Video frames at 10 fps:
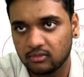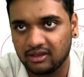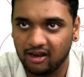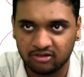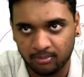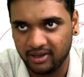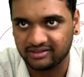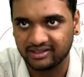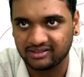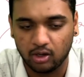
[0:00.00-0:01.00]
There are some
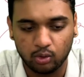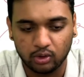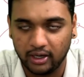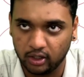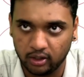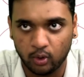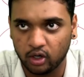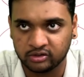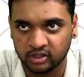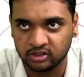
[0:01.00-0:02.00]
basics, I'll tell you what
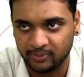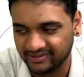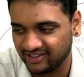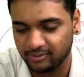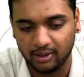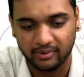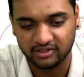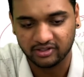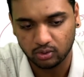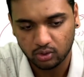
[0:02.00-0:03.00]
to search, message me, I'll
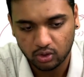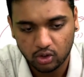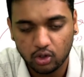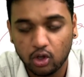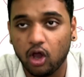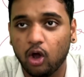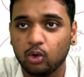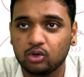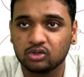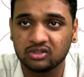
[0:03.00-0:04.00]
message you. How
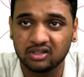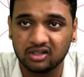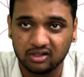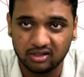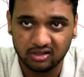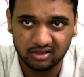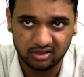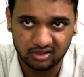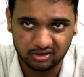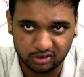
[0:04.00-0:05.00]
to
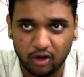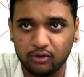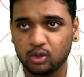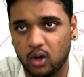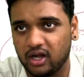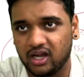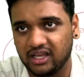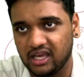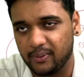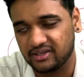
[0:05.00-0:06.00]
solve 2
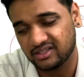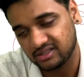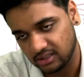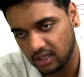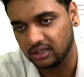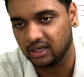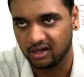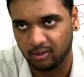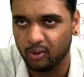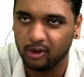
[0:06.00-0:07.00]
quadratic equations, learn that.
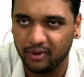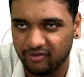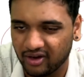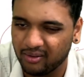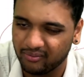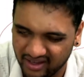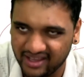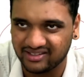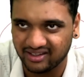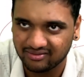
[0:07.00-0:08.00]
Now it will be difficult, very
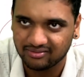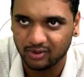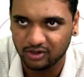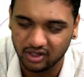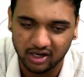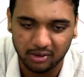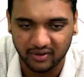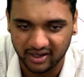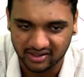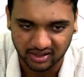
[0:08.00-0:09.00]
easy. Once you learn, it will be
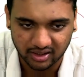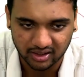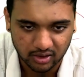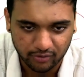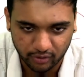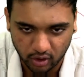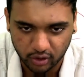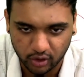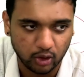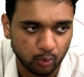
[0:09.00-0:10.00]
very easy. You learn,
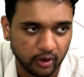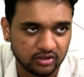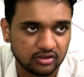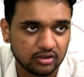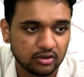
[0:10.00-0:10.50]
you'll get 2 points.